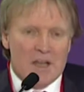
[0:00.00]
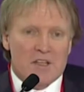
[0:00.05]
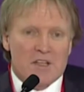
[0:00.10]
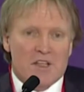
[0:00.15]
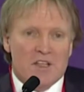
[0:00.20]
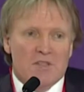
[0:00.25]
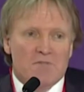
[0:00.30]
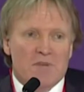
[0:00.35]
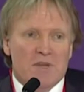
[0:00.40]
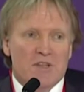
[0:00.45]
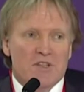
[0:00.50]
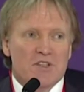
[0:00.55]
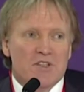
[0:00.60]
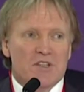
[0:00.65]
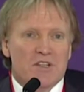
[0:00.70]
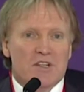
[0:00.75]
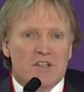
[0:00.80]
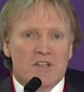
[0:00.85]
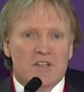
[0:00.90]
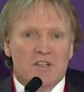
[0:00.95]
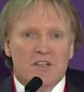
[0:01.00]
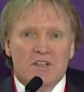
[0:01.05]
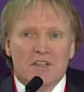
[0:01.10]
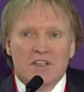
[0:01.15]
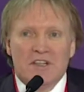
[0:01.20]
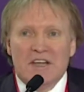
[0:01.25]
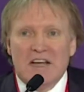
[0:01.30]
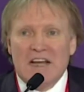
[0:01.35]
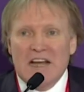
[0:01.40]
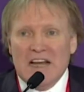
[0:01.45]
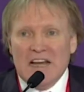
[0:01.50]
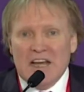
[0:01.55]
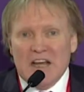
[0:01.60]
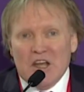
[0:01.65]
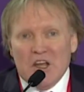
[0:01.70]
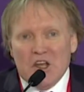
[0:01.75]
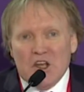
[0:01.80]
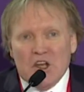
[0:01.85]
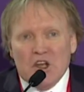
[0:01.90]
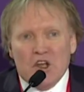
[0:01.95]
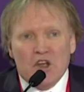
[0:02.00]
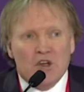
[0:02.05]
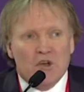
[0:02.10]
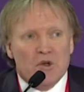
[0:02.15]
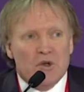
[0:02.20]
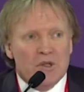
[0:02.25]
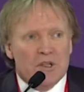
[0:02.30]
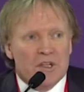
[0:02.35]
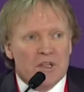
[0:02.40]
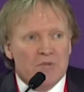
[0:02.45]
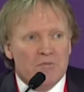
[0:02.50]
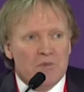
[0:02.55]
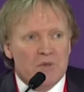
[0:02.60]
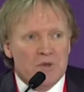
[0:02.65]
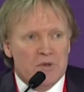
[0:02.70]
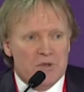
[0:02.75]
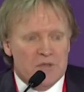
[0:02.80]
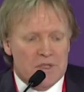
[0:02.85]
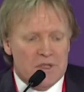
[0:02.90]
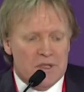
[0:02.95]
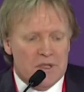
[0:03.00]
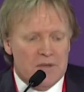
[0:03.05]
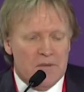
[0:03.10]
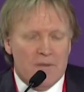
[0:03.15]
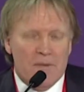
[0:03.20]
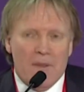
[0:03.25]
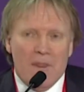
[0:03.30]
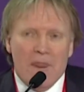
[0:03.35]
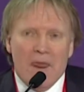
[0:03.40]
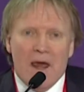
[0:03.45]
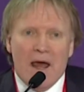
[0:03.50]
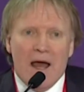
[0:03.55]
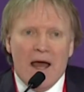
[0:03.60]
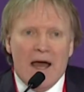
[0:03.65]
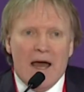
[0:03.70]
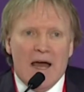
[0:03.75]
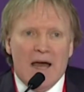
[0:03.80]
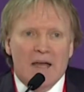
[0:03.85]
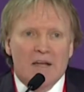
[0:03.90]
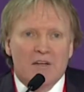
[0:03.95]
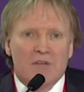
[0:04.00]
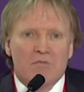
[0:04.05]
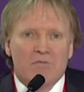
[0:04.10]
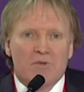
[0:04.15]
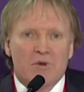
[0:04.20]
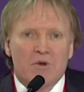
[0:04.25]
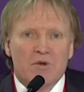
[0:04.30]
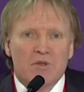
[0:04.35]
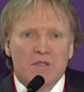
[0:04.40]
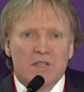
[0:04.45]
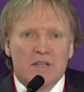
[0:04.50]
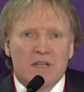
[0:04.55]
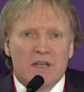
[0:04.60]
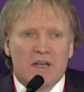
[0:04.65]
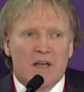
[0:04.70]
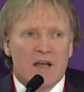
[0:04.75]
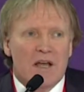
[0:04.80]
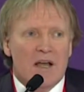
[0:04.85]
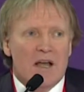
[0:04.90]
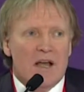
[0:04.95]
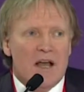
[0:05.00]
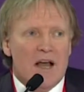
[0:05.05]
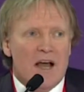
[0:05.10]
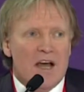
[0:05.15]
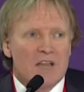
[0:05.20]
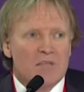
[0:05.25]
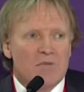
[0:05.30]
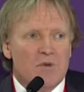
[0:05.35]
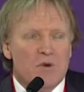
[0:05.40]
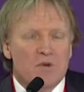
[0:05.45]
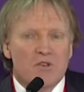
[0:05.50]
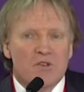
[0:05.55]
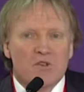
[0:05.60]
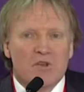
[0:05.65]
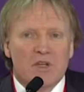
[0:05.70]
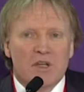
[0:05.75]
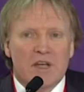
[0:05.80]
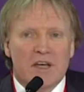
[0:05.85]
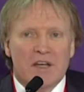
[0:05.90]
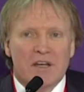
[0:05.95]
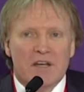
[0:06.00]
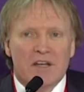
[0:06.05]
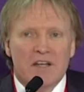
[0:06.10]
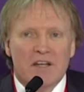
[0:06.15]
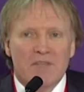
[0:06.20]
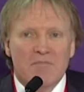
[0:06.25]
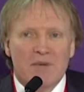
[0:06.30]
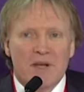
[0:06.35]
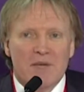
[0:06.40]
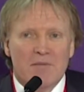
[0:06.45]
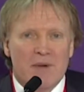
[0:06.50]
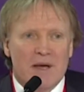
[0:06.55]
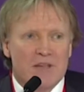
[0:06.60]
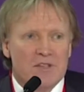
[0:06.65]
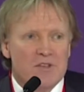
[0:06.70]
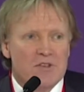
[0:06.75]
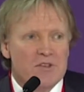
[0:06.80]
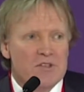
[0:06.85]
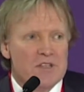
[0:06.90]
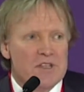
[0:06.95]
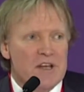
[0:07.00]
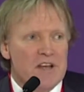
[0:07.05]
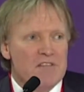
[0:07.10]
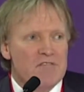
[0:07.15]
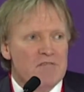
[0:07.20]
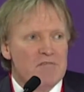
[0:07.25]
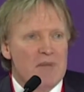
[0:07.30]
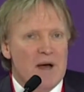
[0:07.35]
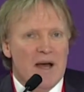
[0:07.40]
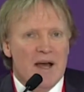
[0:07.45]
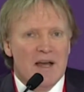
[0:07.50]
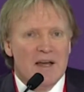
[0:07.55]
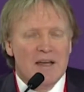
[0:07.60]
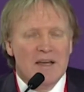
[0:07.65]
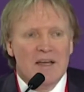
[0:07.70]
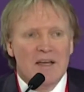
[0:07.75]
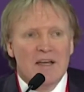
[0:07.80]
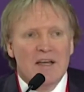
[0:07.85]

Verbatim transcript: This patient here, you're going to get bruising. And bruising, I suppose you can minimize it yourself by